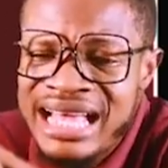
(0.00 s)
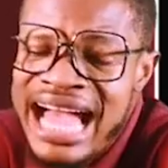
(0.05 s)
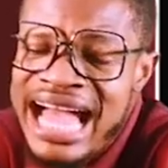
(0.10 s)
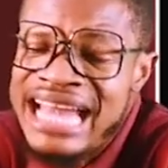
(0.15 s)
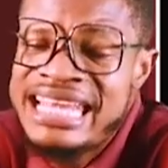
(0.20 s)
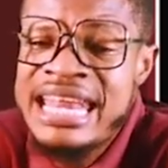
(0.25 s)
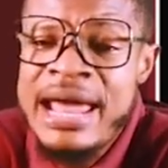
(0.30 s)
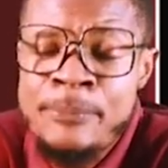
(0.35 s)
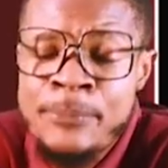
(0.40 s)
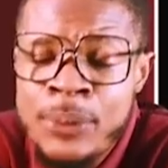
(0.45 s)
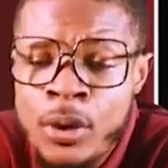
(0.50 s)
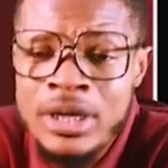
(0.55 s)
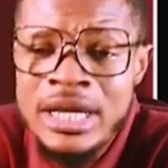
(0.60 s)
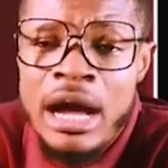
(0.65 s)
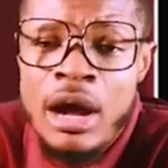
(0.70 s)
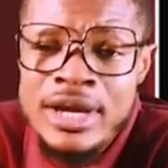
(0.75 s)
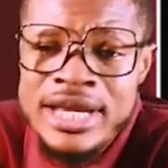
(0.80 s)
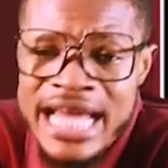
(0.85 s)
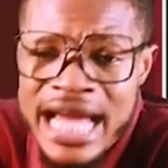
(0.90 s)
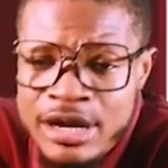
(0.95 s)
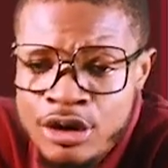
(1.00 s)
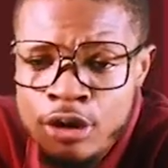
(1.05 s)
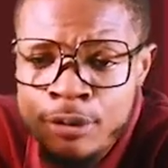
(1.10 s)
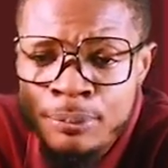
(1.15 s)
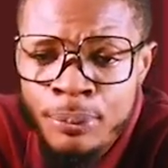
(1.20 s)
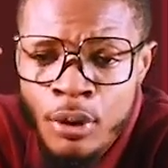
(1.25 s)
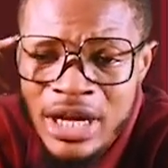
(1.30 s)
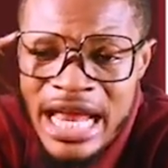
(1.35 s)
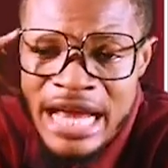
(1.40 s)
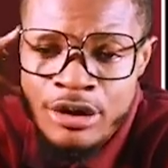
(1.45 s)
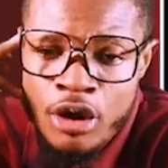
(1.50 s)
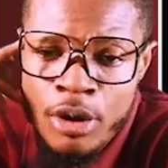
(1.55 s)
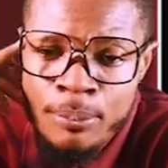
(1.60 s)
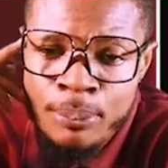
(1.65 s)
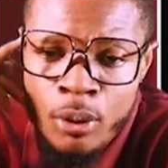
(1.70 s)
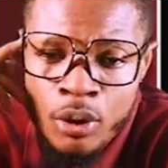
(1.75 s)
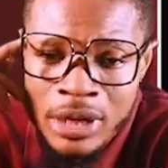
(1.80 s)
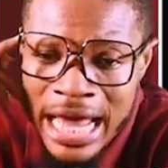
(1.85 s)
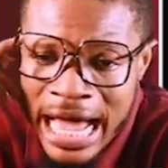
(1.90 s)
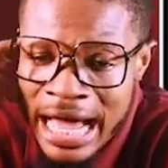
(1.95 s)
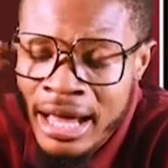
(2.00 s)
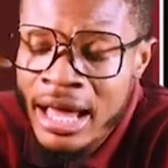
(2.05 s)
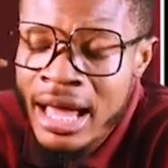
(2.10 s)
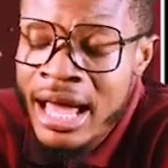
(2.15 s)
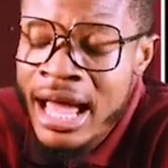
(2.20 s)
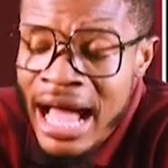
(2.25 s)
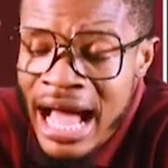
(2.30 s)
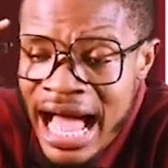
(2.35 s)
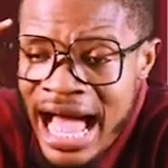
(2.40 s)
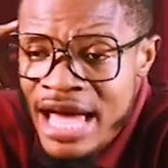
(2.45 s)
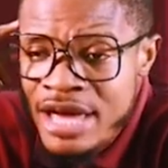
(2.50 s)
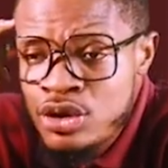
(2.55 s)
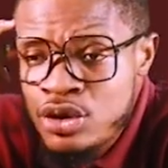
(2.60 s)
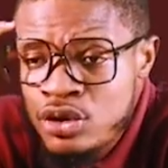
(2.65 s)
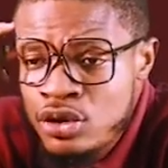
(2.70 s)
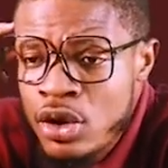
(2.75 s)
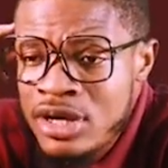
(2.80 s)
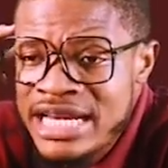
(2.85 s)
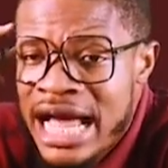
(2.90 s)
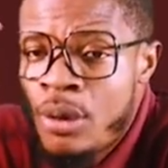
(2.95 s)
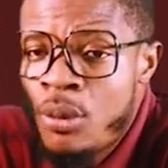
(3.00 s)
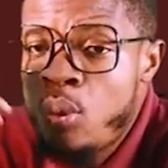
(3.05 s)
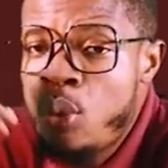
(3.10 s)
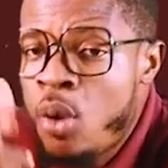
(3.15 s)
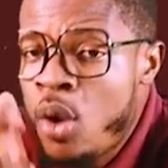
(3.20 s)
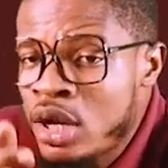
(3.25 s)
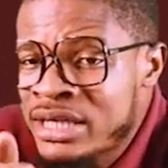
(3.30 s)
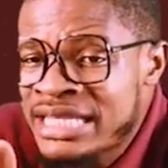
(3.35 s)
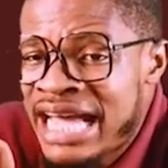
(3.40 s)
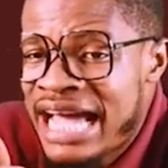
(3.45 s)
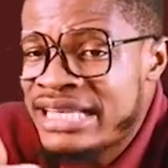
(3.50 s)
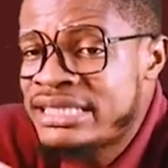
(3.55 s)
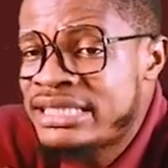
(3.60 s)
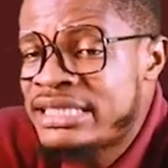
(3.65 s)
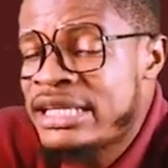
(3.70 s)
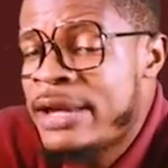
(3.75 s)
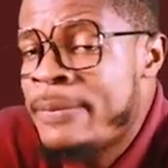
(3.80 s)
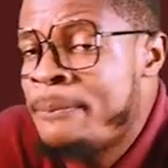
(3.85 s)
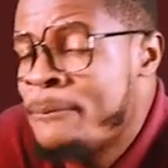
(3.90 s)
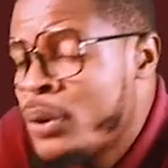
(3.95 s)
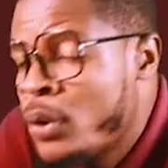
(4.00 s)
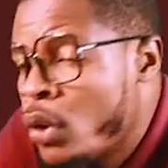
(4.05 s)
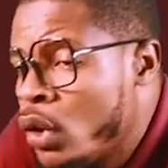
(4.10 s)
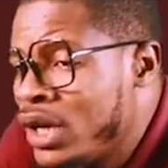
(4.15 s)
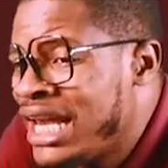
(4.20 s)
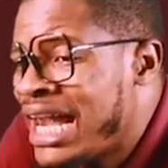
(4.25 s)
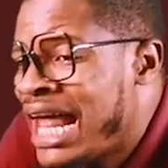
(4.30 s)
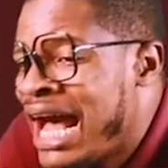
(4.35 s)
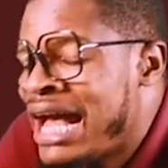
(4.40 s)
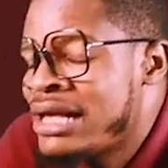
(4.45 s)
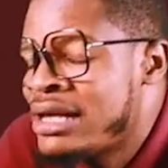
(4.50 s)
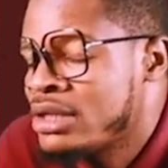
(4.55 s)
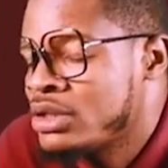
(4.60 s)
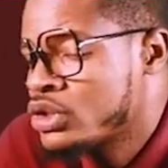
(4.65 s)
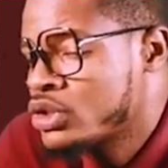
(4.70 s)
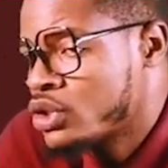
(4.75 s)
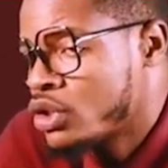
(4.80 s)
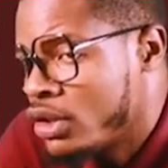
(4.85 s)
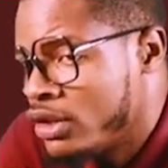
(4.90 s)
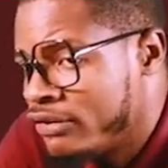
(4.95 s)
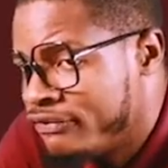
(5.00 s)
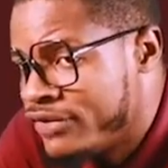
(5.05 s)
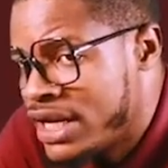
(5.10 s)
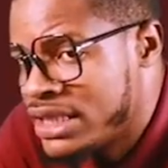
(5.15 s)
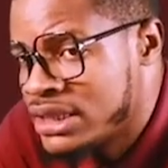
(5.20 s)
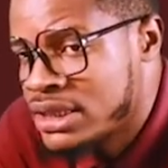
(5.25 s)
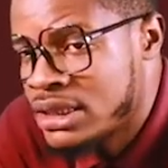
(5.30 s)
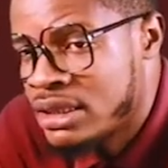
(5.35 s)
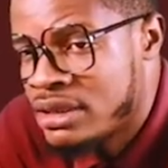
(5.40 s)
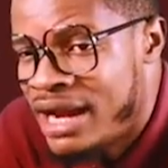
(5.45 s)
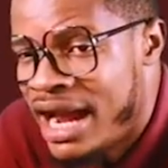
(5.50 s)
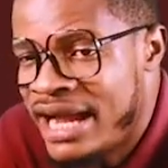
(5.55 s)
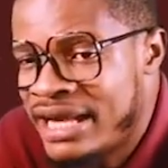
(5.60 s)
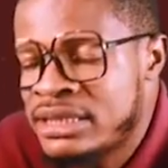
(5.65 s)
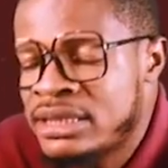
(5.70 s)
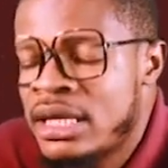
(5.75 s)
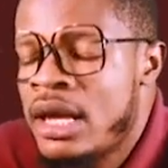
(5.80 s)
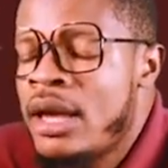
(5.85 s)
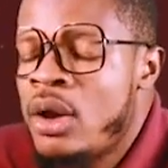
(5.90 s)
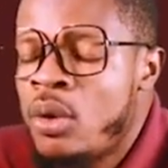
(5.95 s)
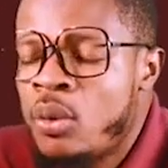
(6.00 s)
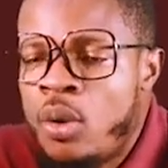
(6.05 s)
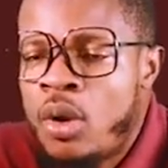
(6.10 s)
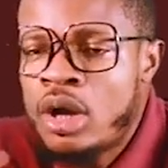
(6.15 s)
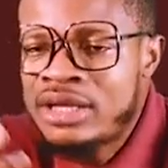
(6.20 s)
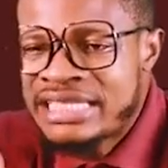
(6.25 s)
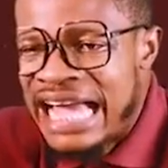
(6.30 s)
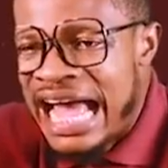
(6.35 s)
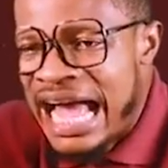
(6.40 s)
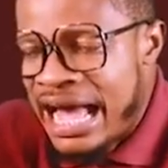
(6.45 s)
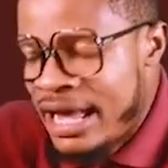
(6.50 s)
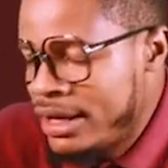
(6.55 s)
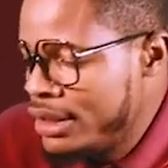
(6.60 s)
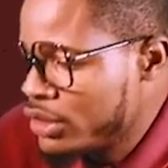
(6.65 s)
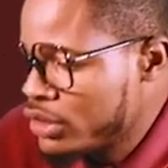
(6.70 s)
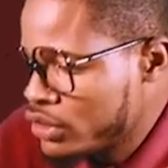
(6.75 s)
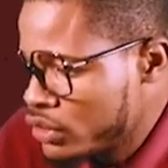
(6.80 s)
Are they polar or they are non-polar? Non-polar. And you know that water is a polar solvent, right? Water.